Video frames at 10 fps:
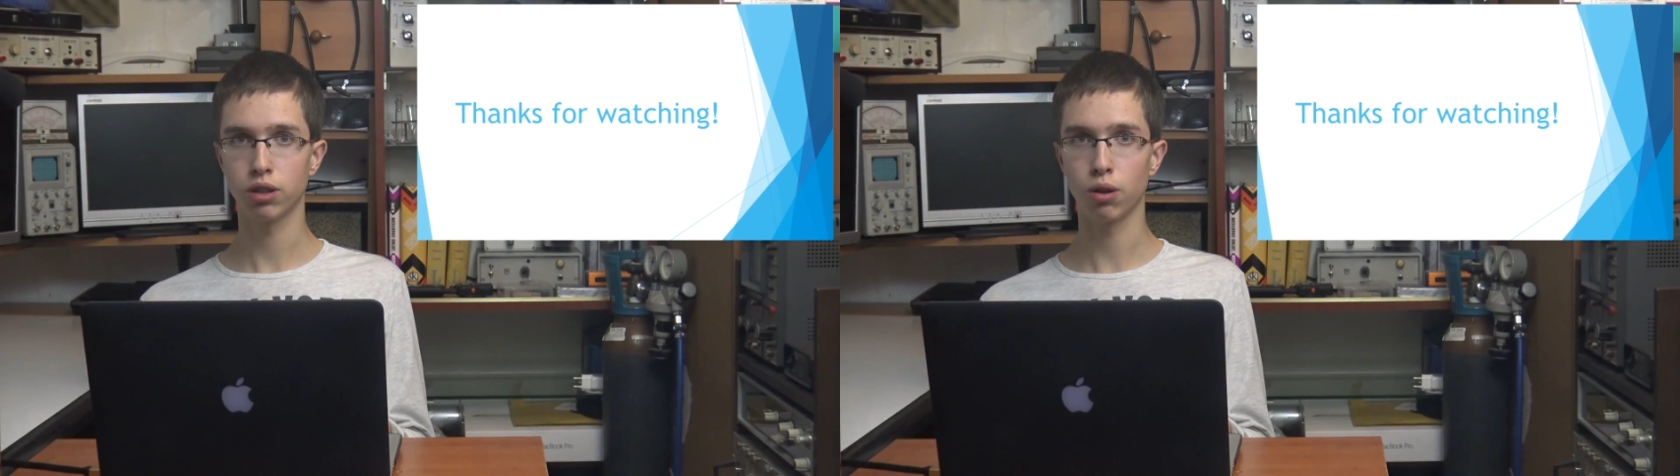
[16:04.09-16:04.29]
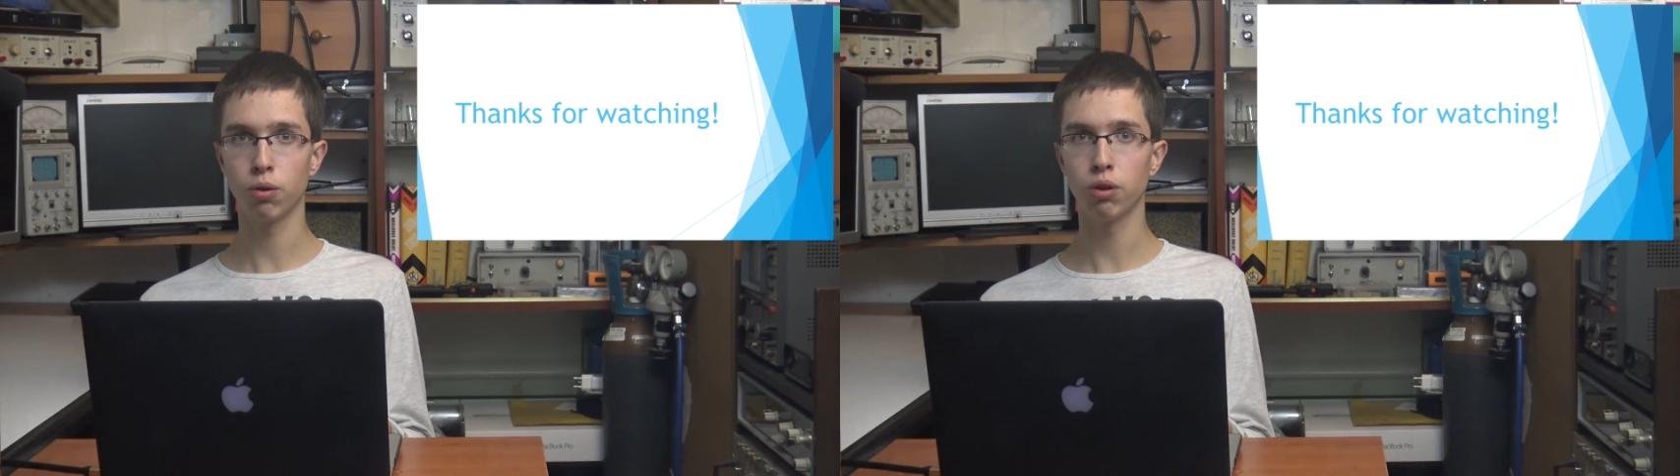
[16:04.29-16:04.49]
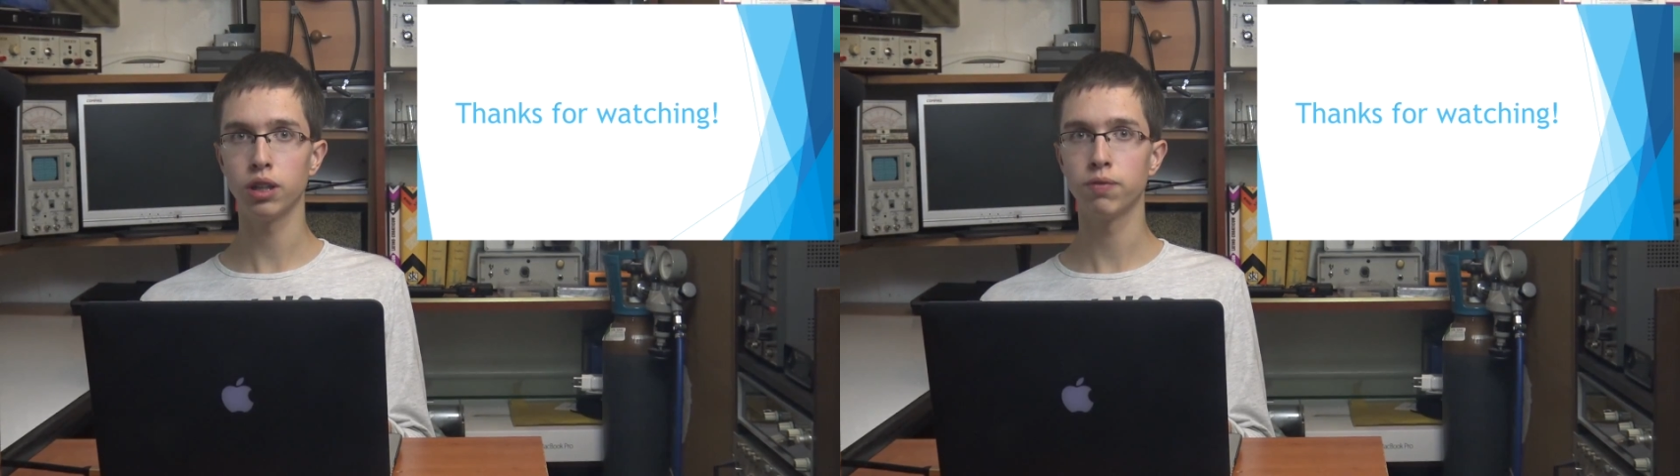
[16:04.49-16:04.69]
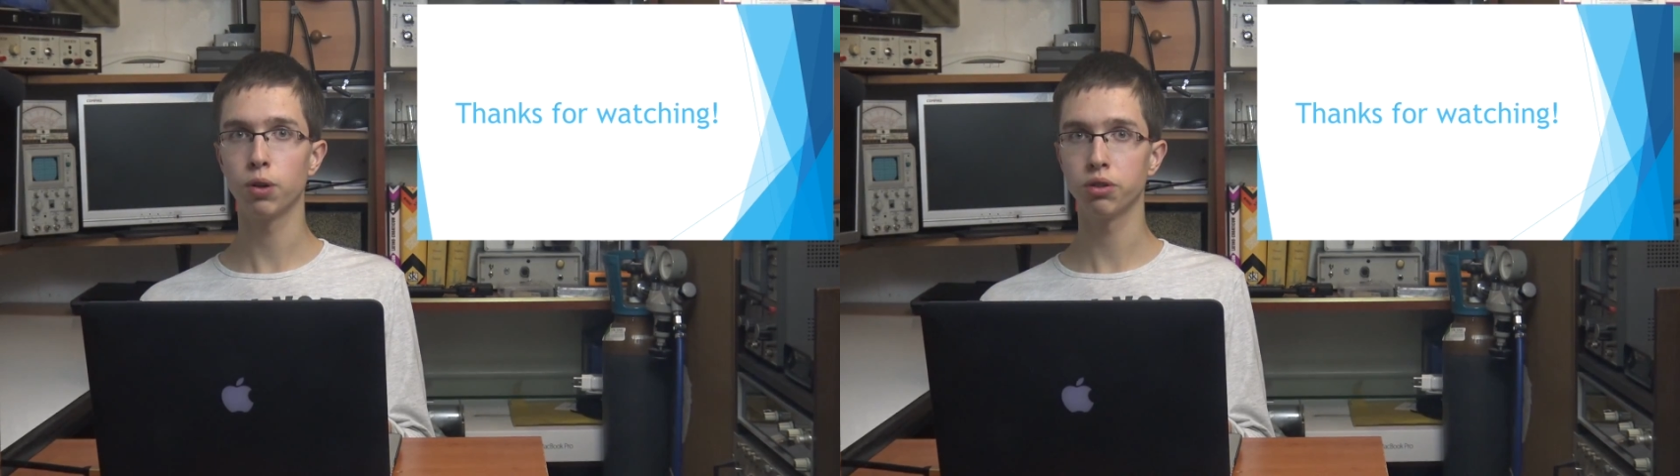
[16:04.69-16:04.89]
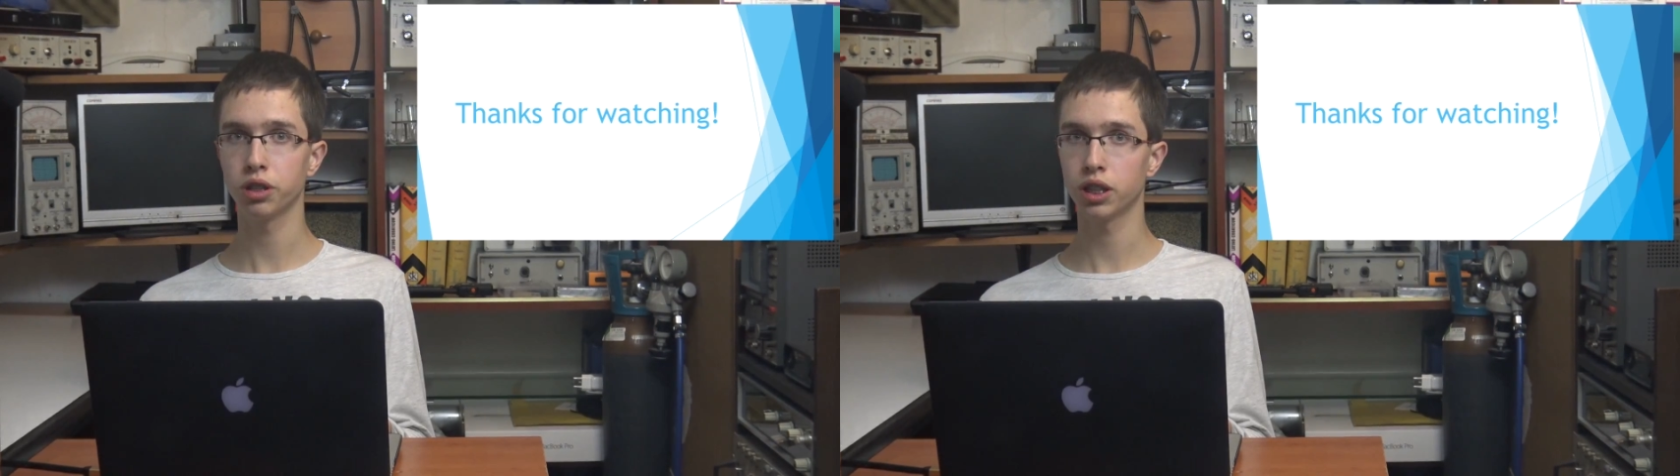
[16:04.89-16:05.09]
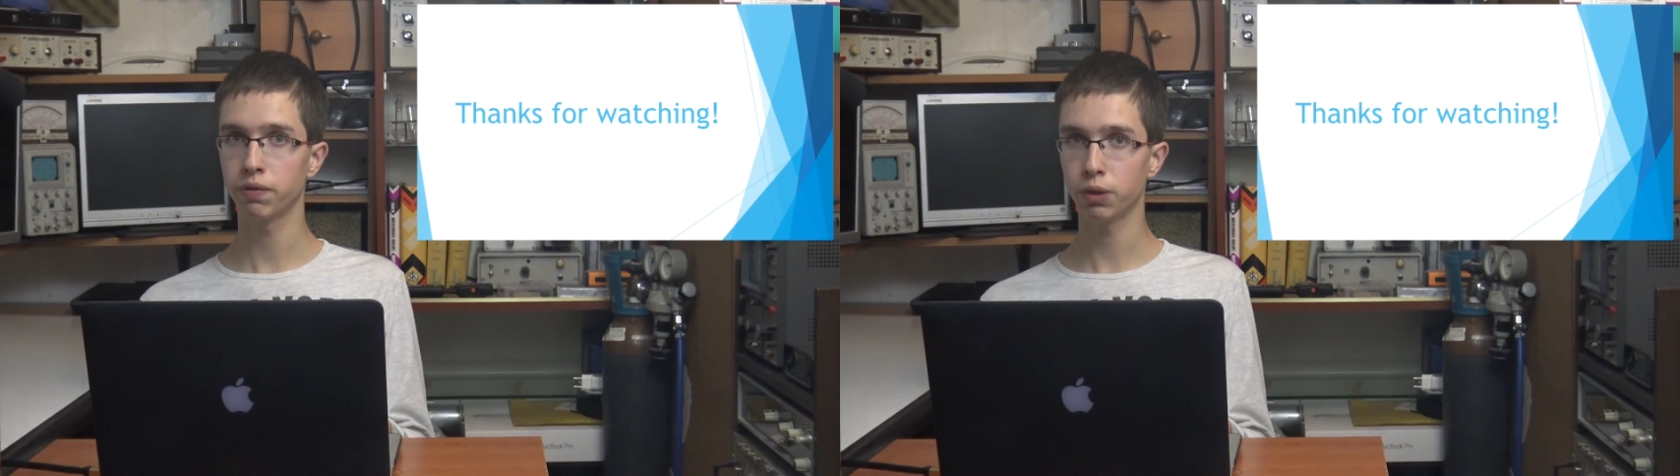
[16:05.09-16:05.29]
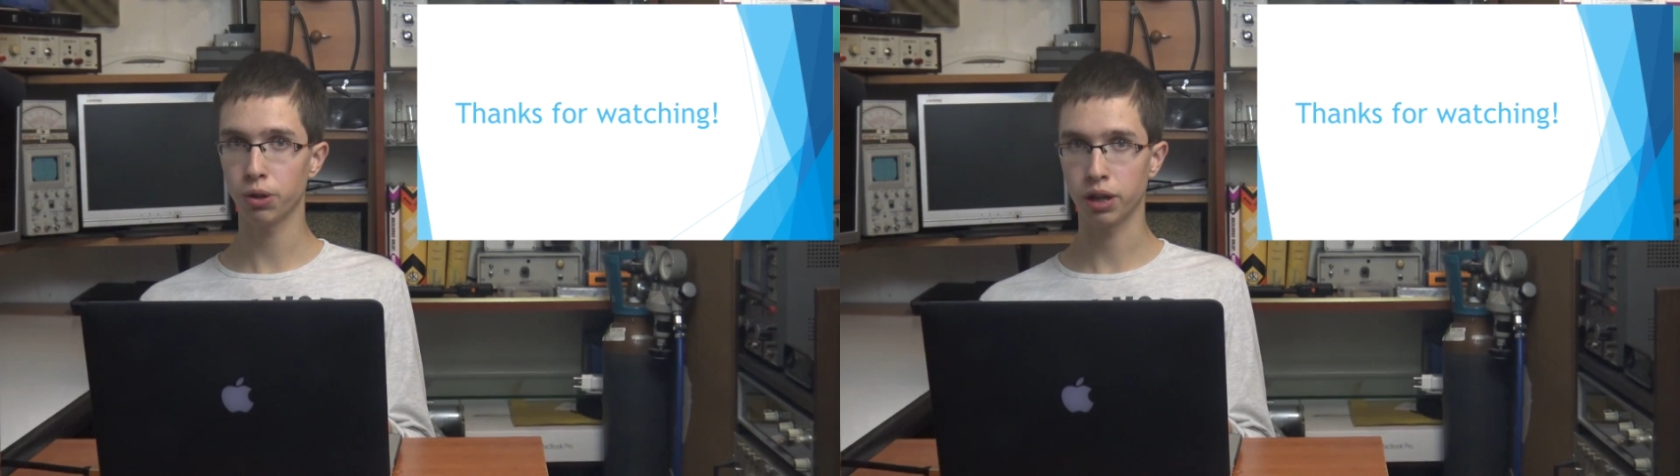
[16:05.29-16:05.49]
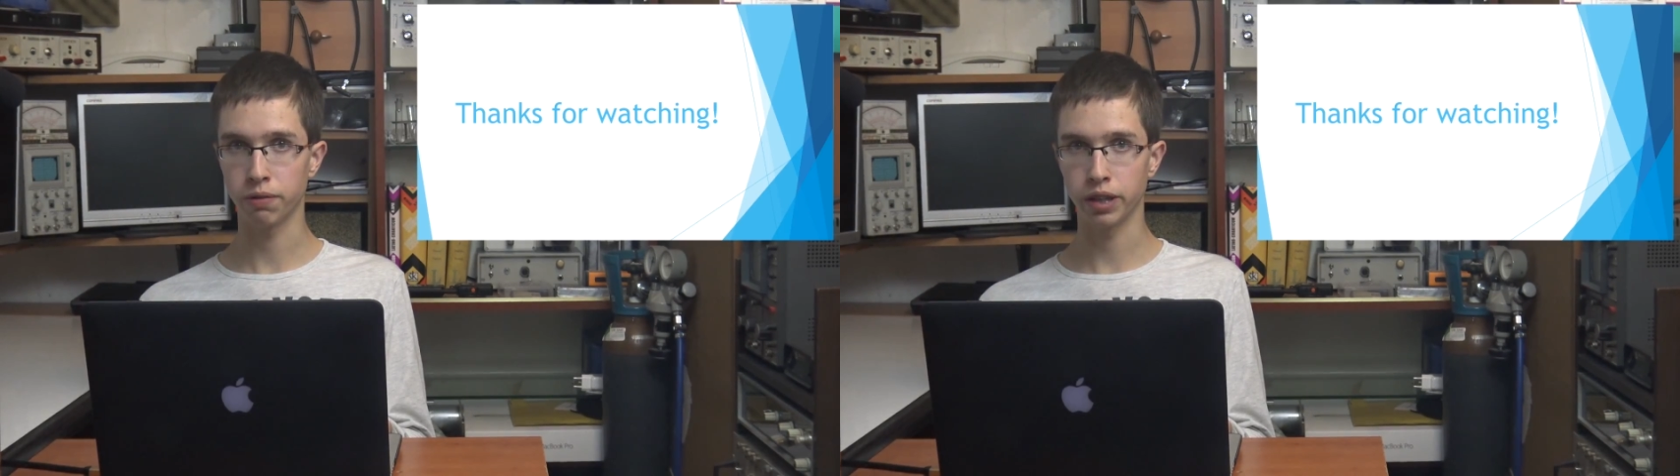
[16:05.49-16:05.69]
role in modern
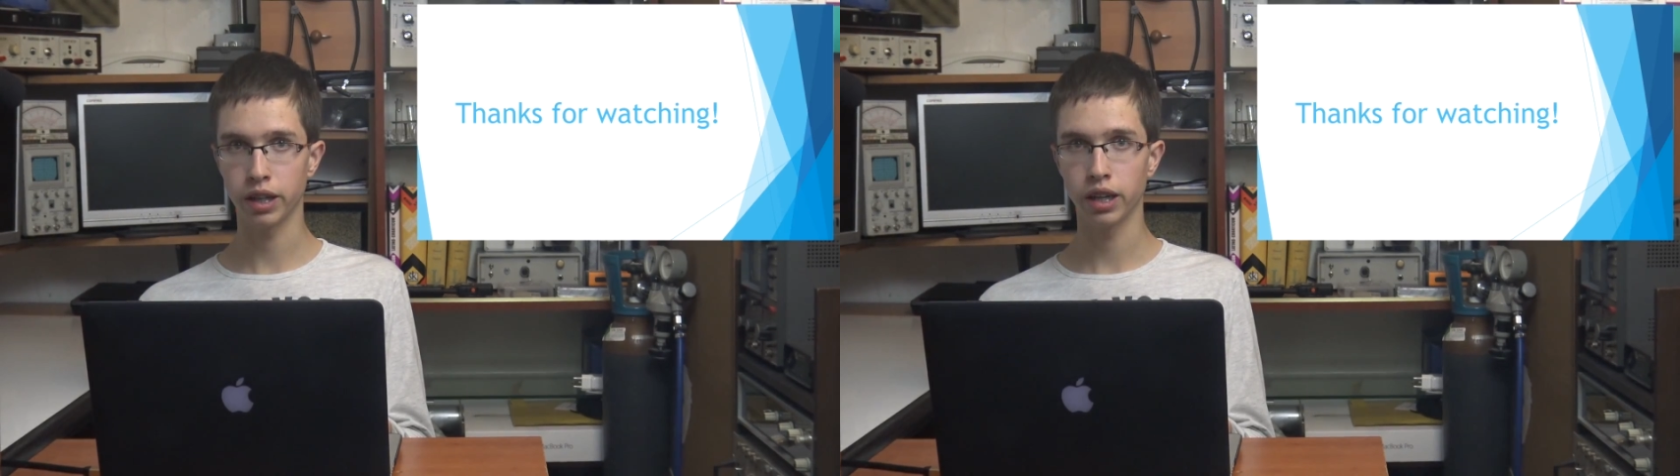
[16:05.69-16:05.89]
cryptography,